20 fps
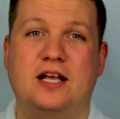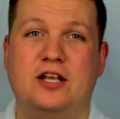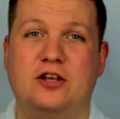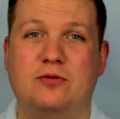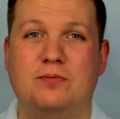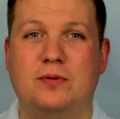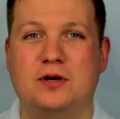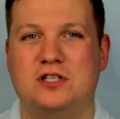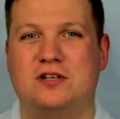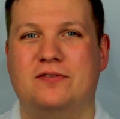you
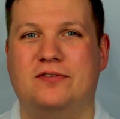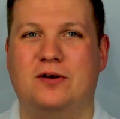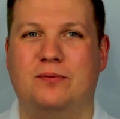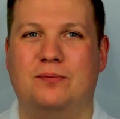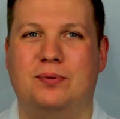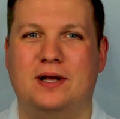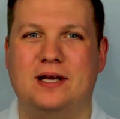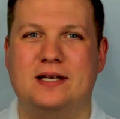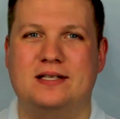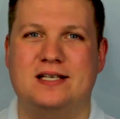must have
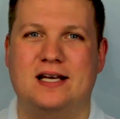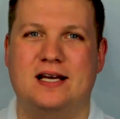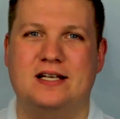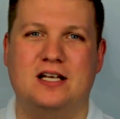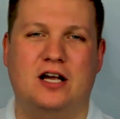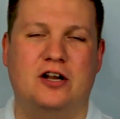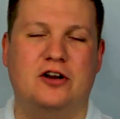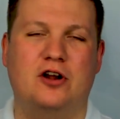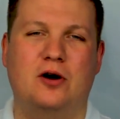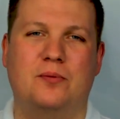completed
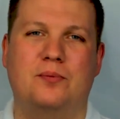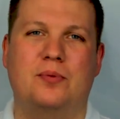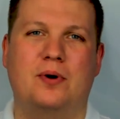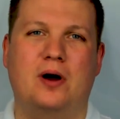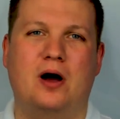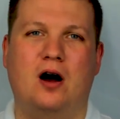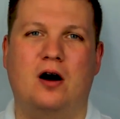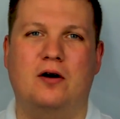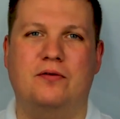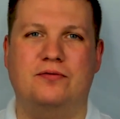a
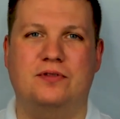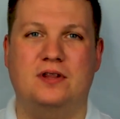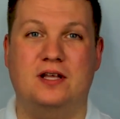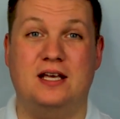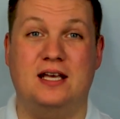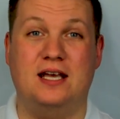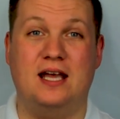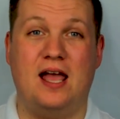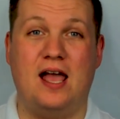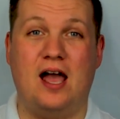number of
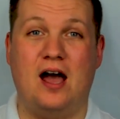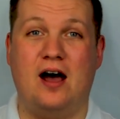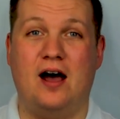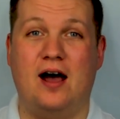the